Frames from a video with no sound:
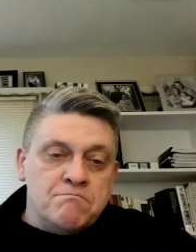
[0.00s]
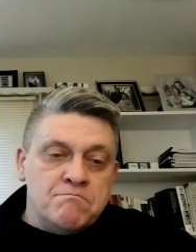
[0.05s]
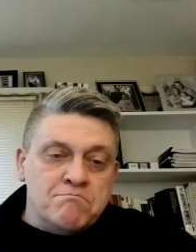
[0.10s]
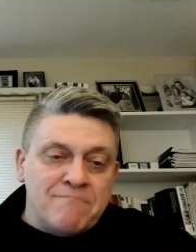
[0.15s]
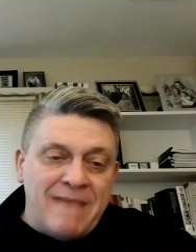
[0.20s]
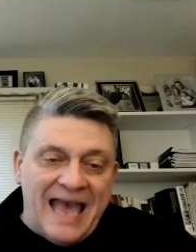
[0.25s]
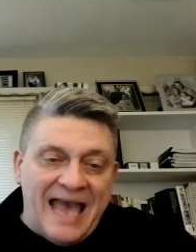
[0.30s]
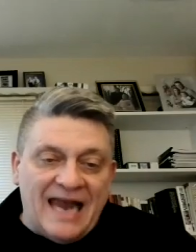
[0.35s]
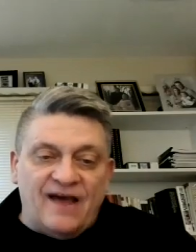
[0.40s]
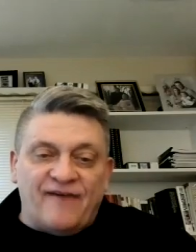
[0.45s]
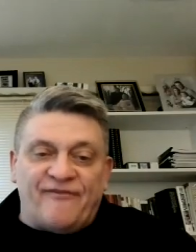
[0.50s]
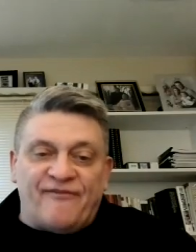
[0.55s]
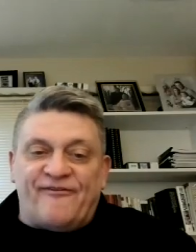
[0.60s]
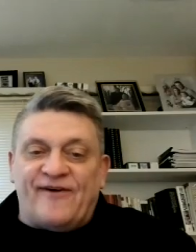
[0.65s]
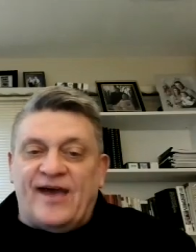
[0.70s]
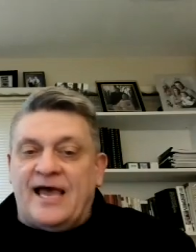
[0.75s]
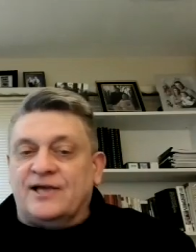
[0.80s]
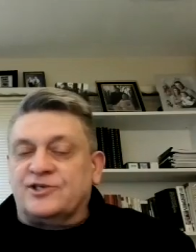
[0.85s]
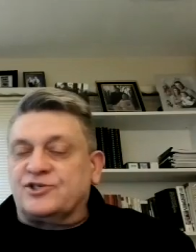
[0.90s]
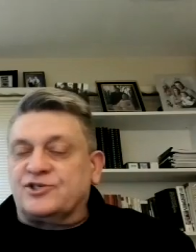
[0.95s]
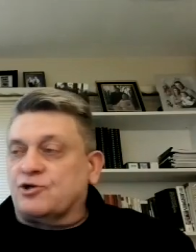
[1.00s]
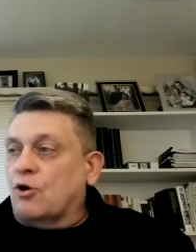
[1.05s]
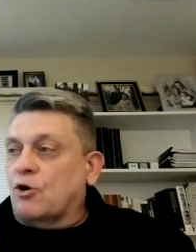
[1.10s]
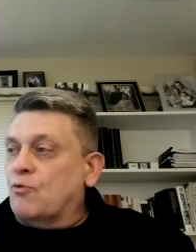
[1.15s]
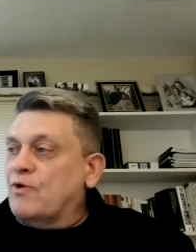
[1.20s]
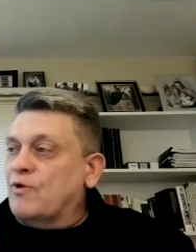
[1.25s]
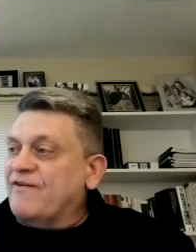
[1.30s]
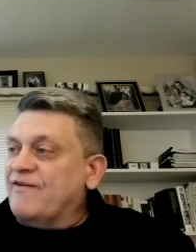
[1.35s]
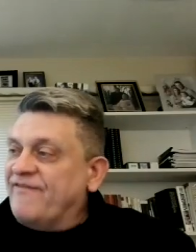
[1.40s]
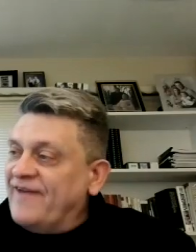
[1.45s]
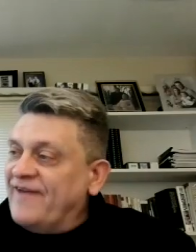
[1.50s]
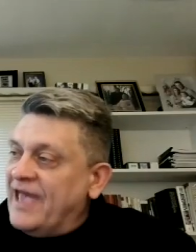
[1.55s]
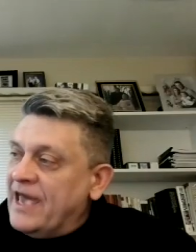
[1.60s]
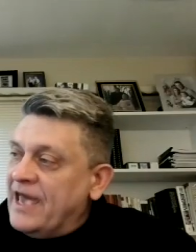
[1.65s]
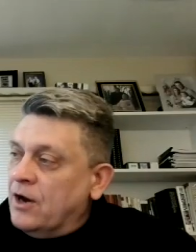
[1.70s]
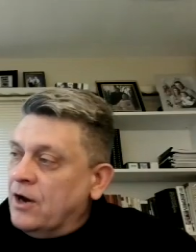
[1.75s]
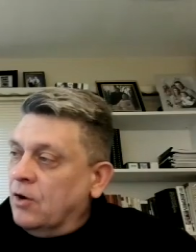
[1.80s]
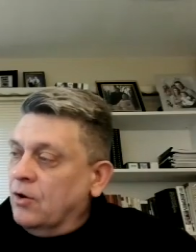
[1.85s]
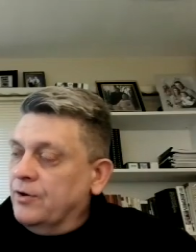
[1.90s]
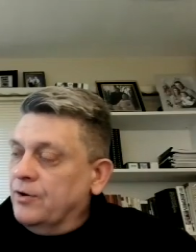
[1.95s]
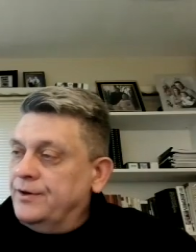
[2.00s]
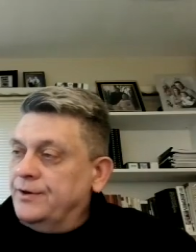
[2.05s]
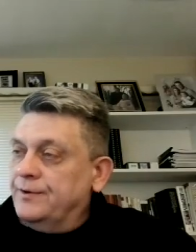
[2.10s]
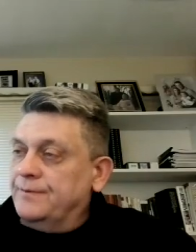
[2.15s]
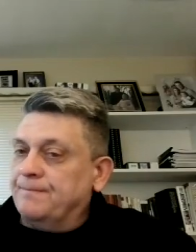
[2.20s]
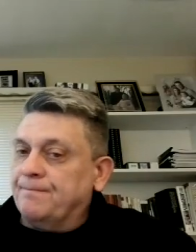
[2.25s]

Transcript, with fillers: manifest, or revealed.